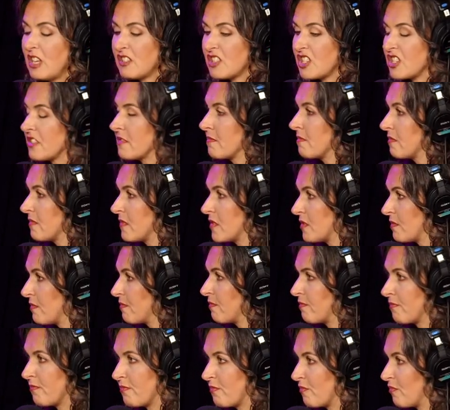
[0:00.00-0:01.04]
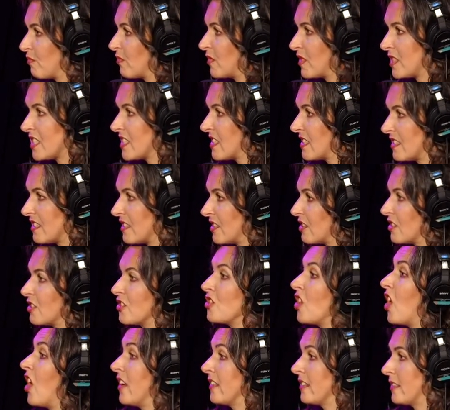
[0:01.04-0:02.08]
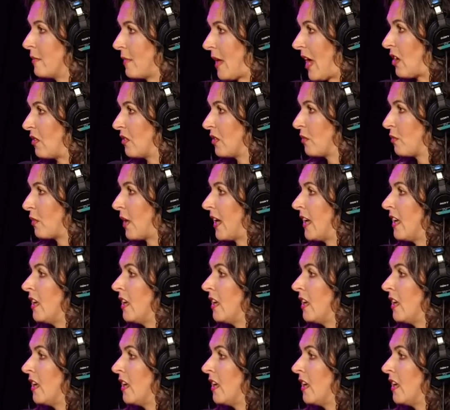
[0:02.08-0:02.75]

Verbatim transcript: Just toss them out, right?